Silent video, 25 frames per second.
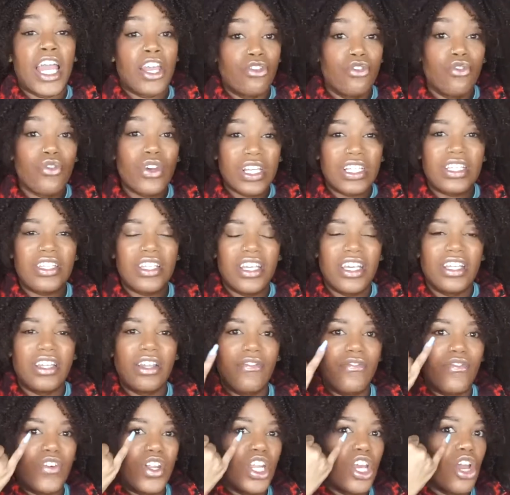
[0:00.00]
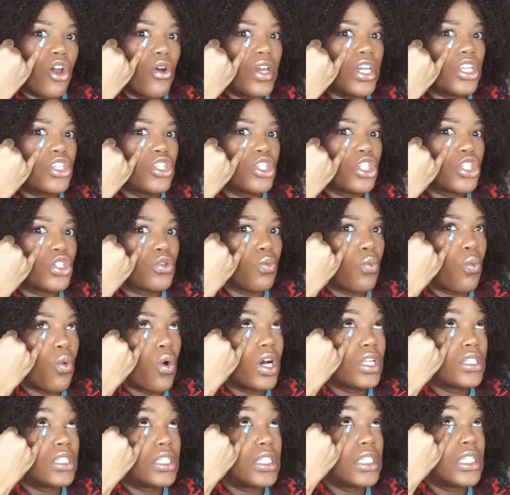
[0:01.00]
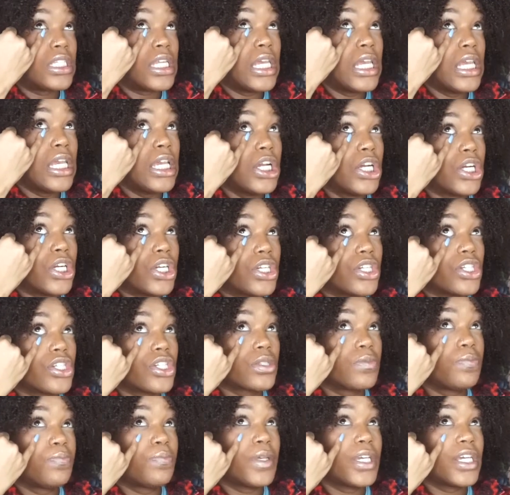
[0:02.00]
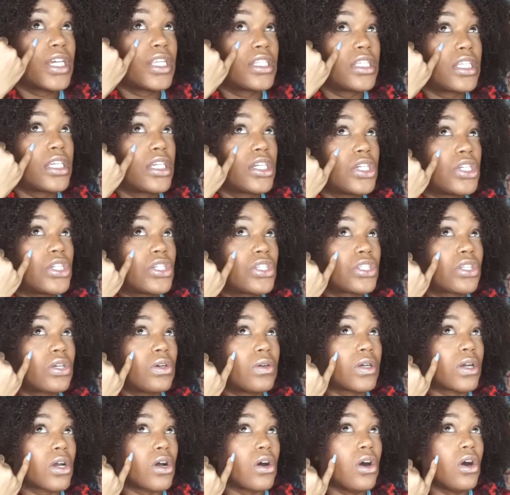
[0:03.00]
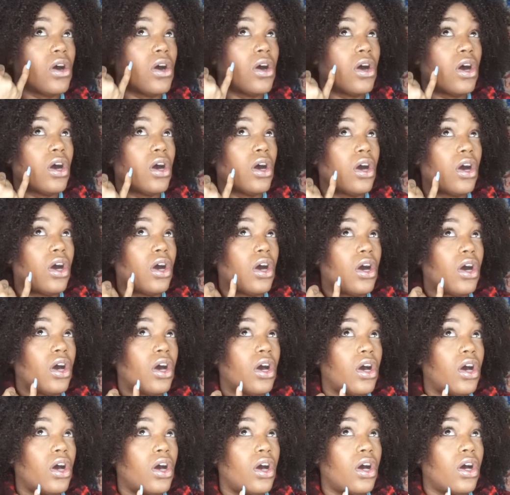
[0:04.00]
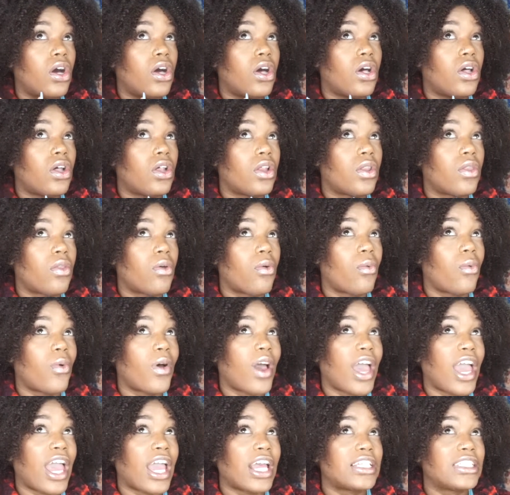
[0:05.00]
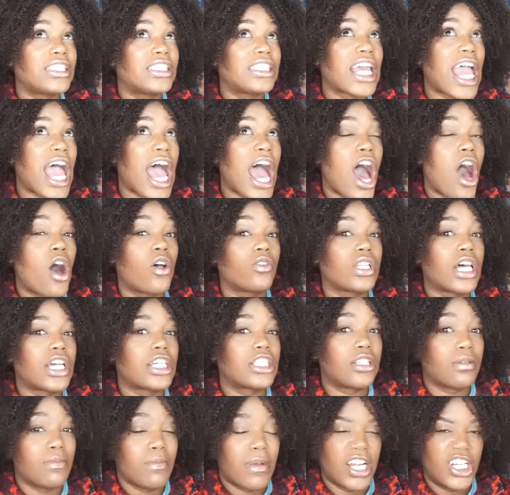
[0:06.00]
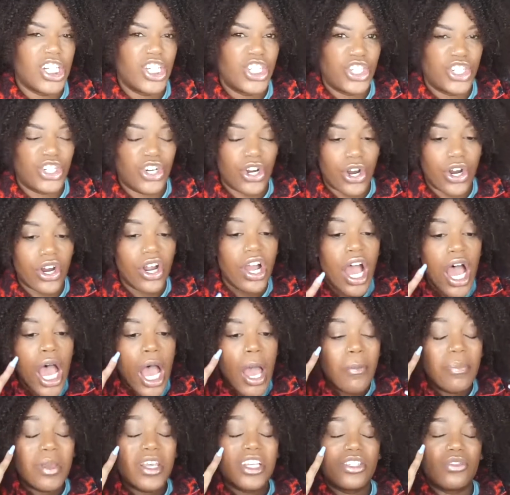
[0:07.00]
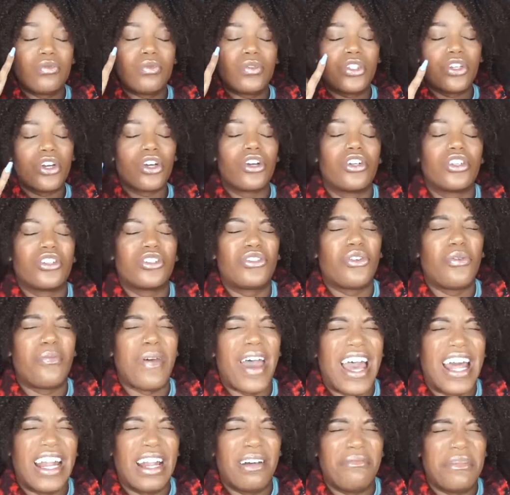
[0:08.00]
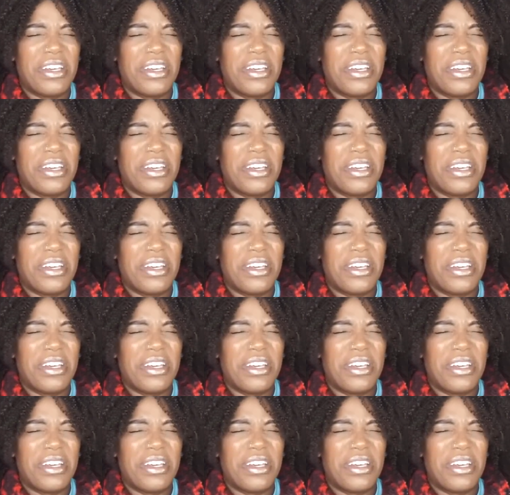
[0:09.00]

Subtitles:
and you can see in the video, it's just one tear, just big tear, just going all the way down like to my shirt because it was hurting so bad. And